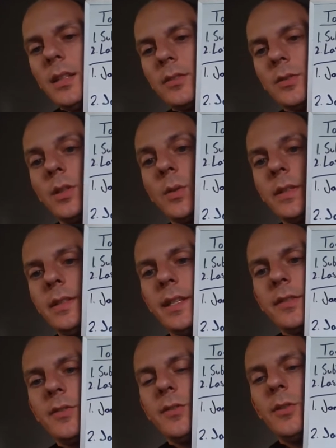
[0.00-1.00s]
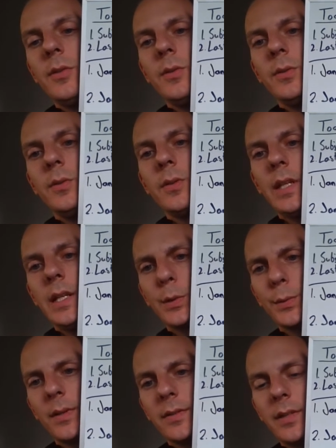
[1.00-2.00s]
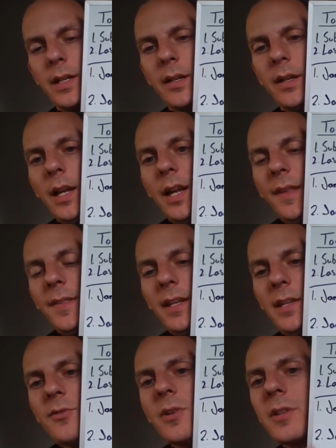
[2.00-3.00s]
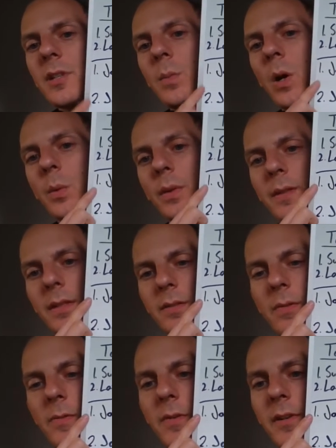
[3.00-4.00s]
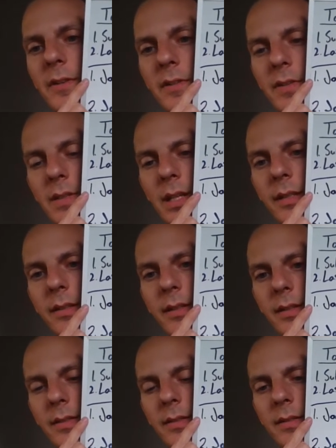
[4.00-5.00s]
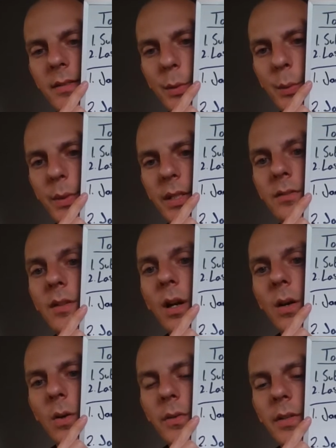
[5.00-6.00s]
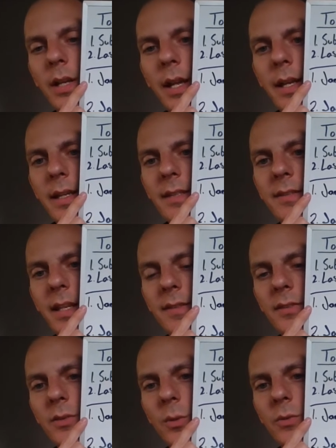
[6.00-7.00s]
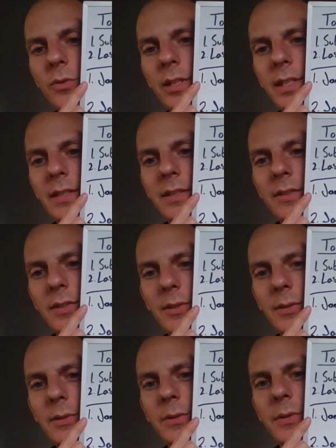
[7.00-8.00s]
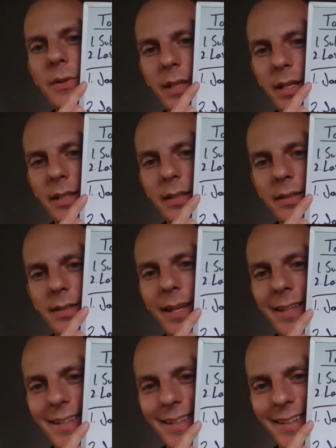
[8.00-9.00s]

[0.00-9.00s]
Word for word: So it only takes two theta roles there. The interesting part with this first sentence we note is that there's only two things.